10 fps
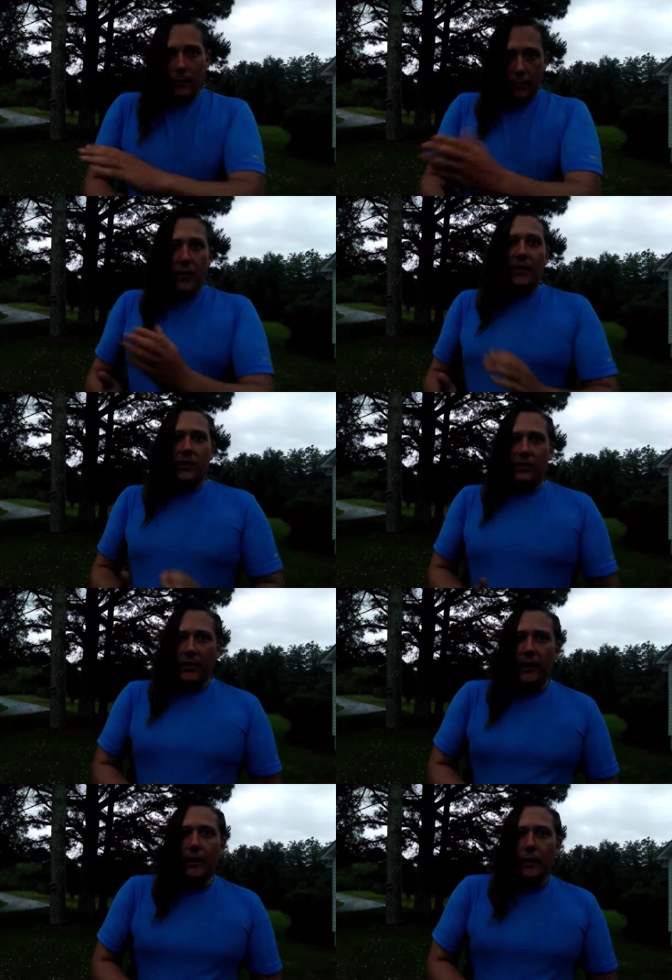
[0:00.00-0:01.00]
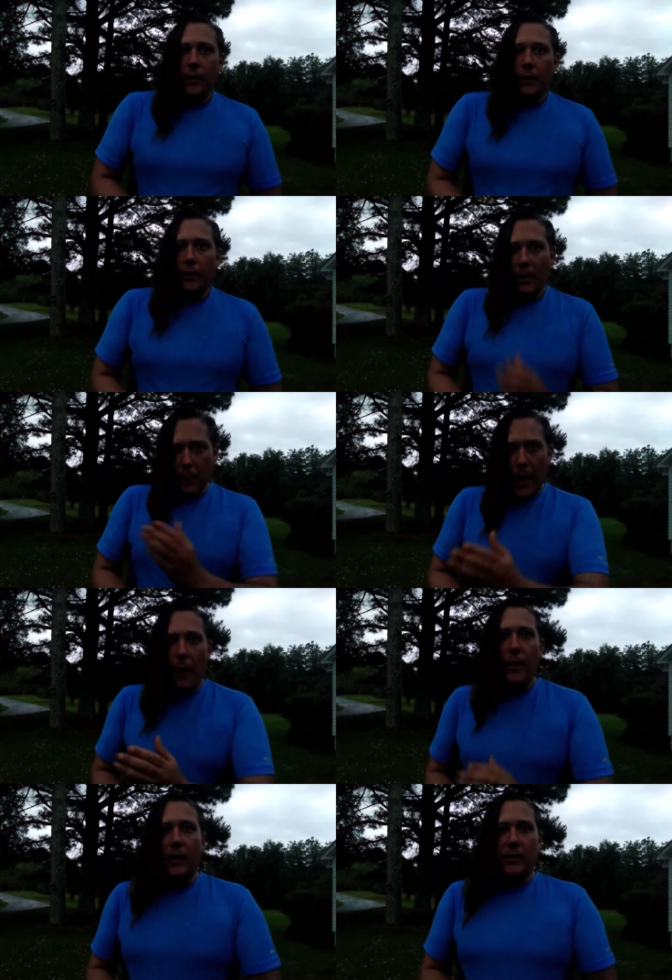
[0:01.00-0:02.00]
They succeeded. They made
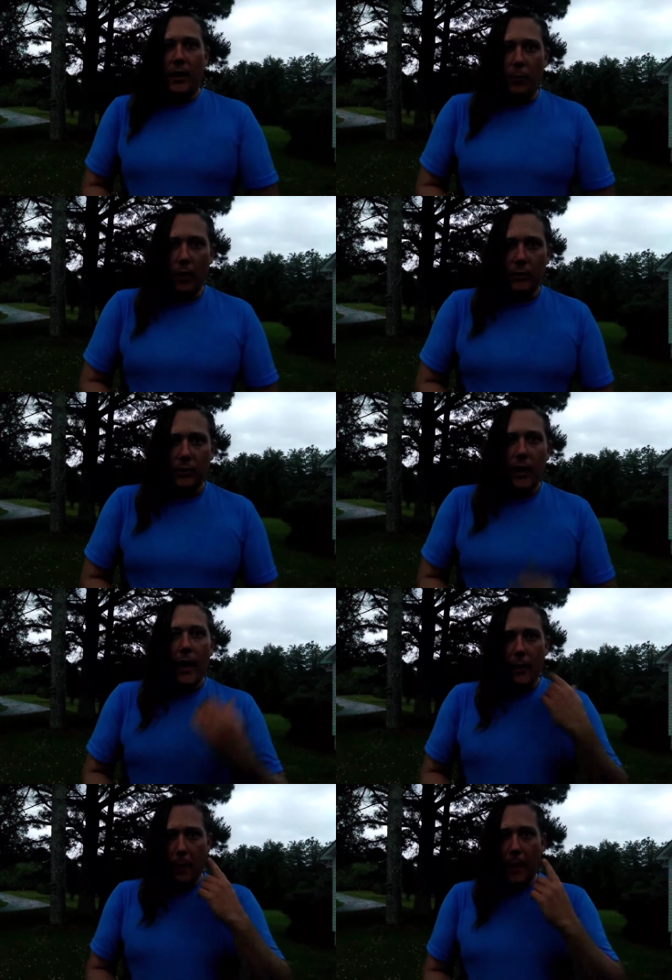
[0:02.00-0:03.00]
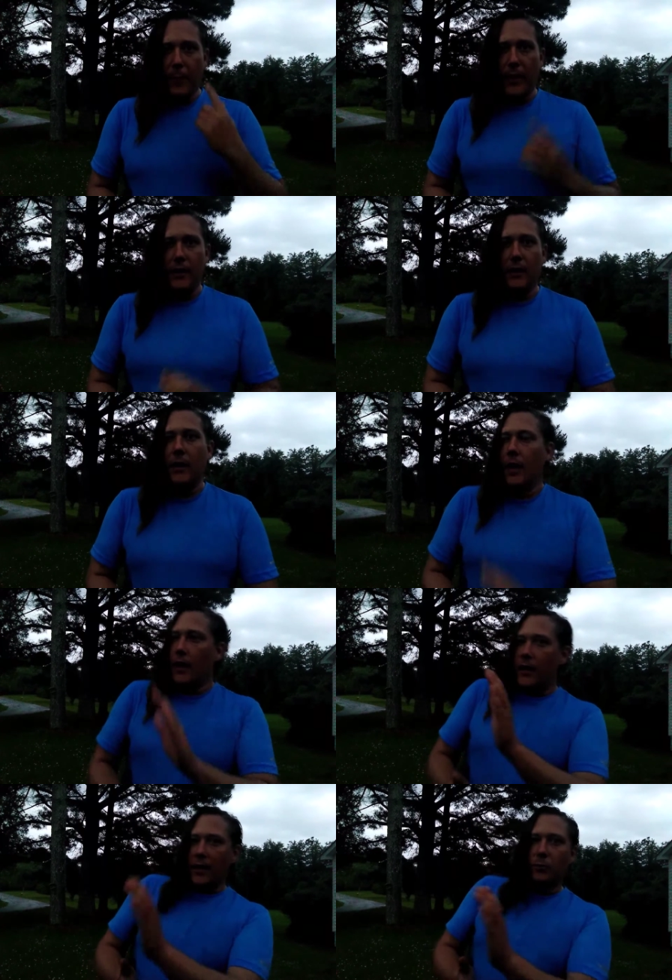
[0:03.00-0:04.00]
our military worse. In my opinion,
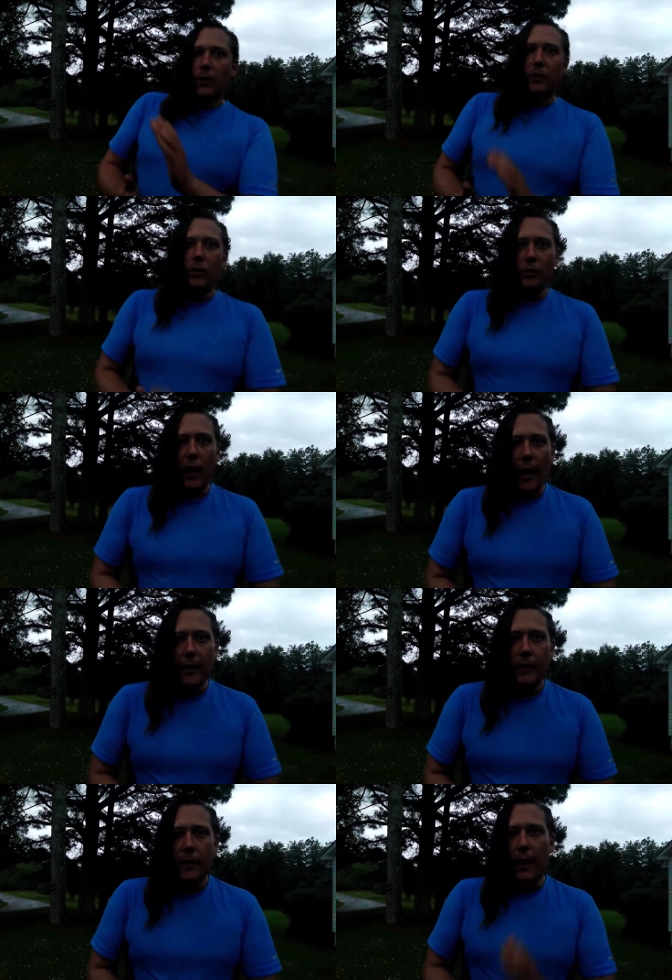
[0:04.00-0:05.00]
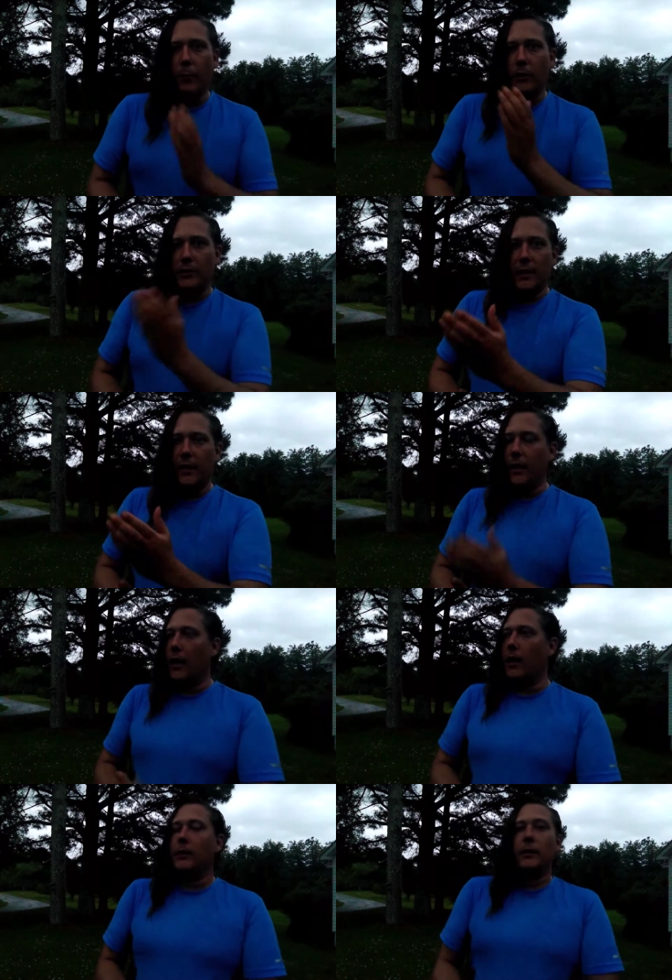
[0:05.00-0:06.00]
that's what it looked like. That was
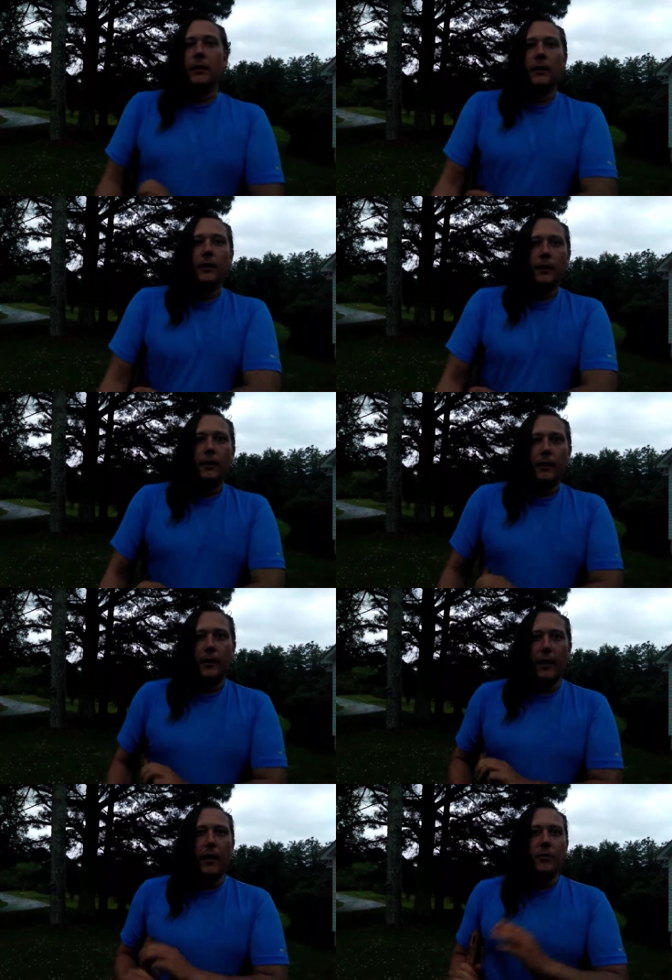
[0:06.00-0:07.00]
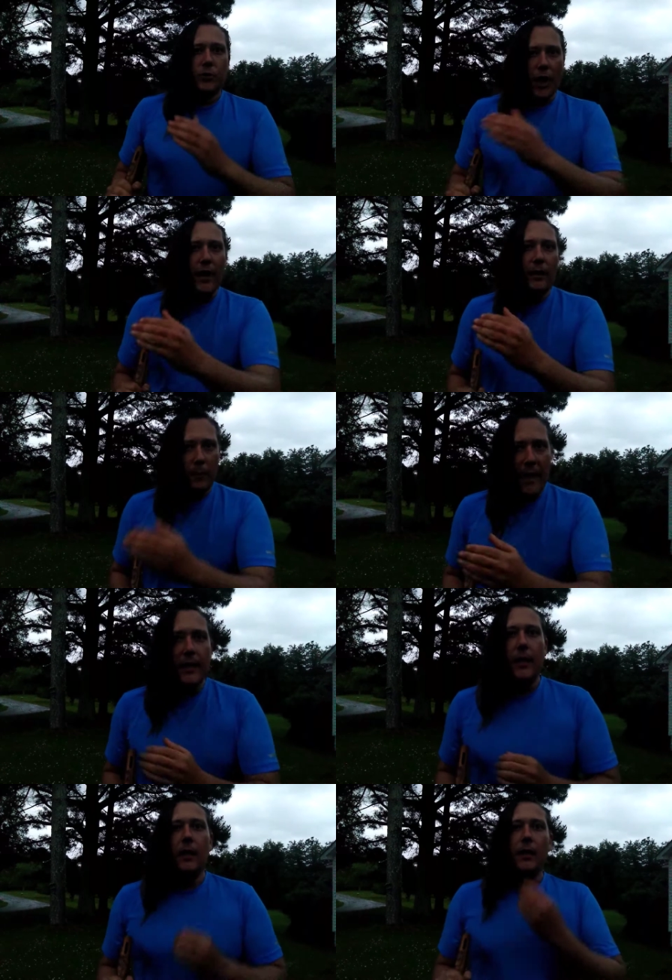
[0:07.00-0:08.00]
the training
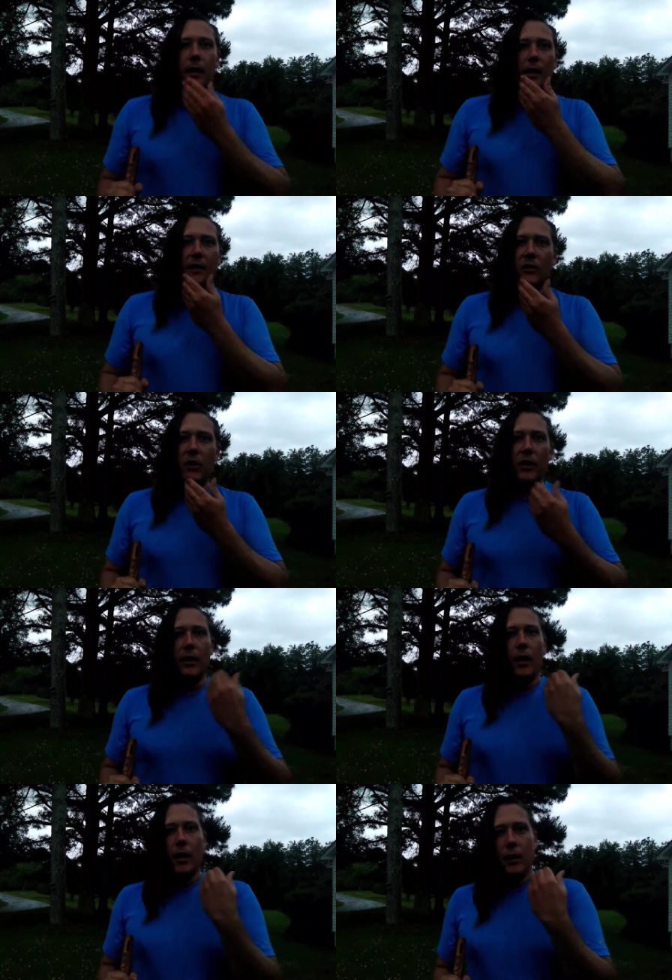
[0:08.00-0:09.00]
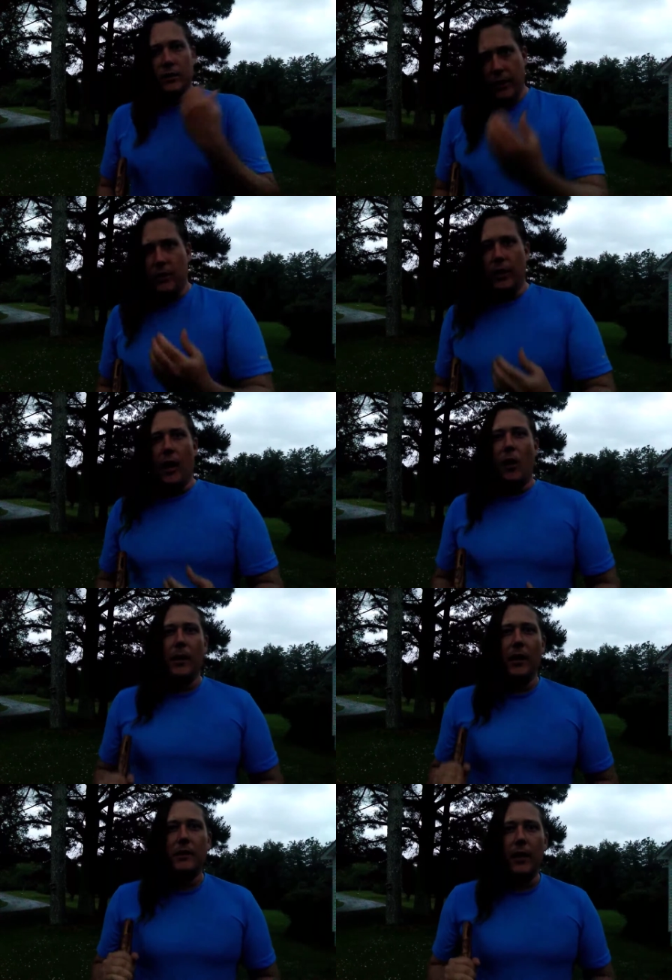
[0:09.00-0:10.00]
method that they started teaching our
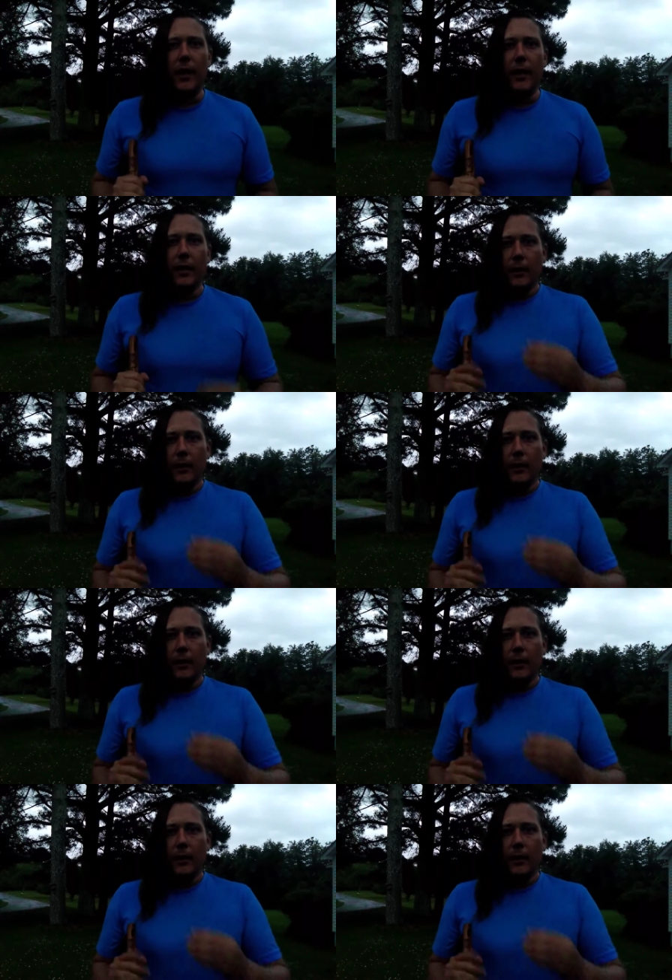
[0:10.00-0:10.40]
military